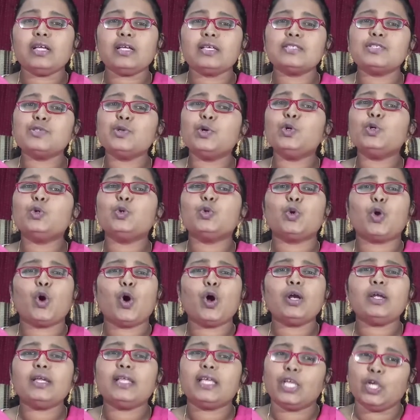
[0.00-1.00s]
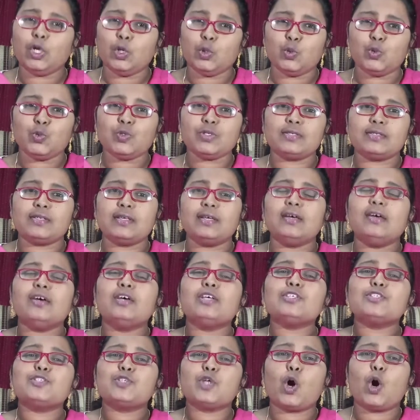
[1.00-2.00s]
So do not use
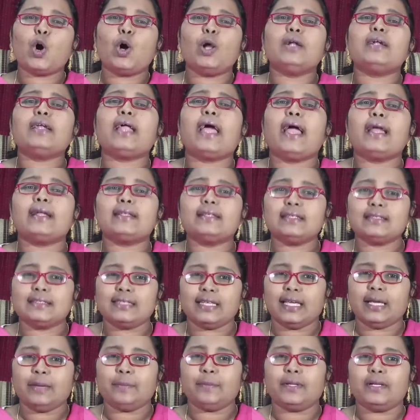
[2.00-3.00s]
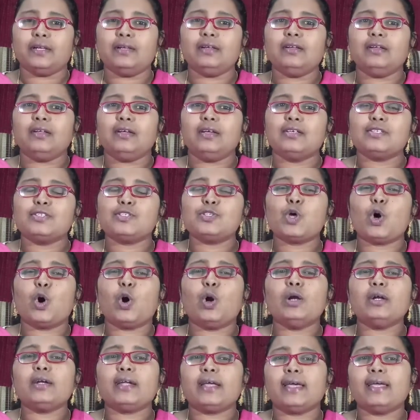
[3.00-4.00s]
salt at the table,
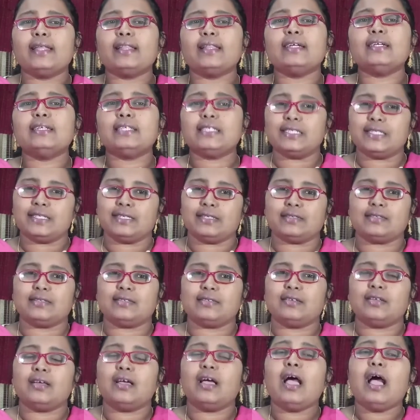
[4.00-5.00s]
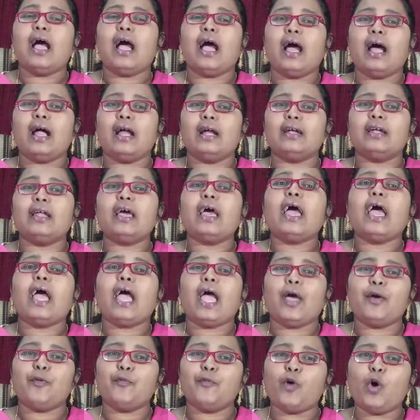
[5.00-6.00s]
salt in the dishes, and
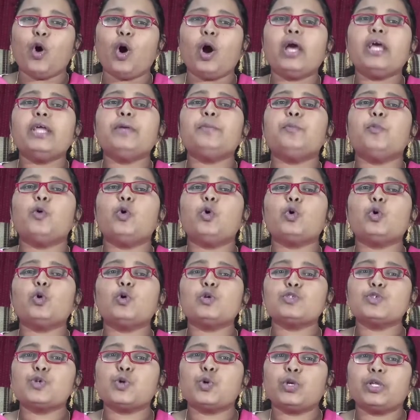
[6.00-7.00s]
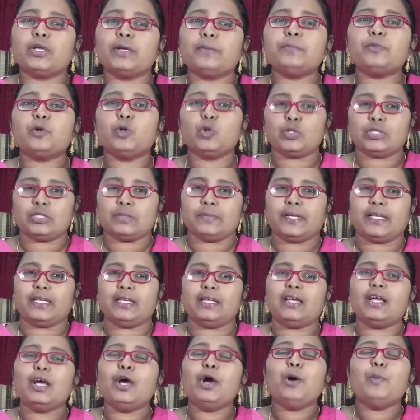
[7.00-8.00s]
avoid monosodium glutamate.
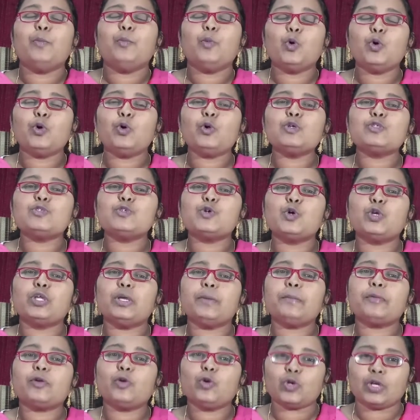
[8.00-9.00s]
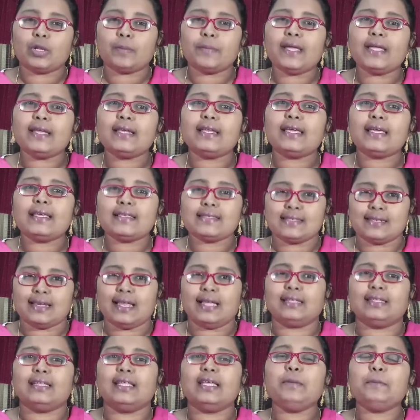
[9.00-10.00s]
Monosodium glutamate is
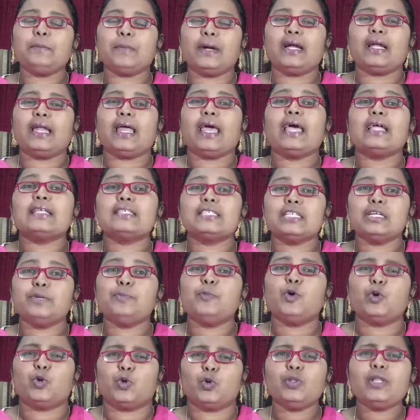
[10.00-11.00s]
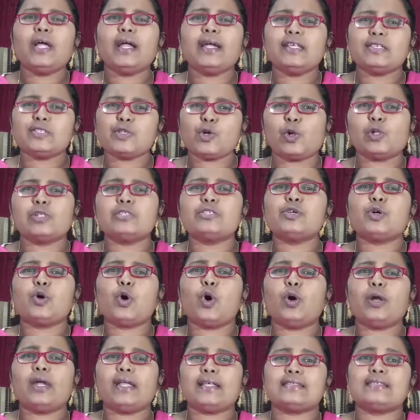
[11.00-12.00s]
nothing but Ajinomoto, that is also
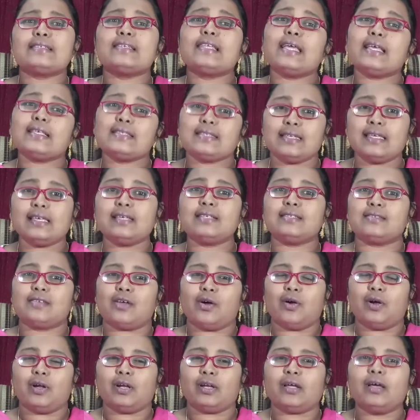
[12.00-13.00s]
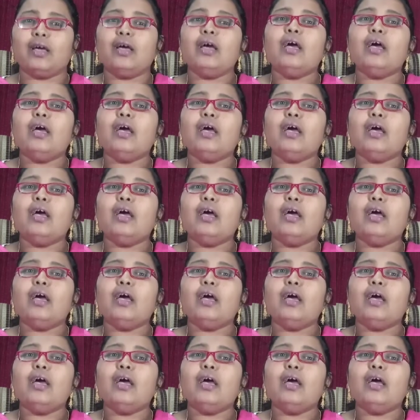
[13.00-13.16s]
called as tasting salt,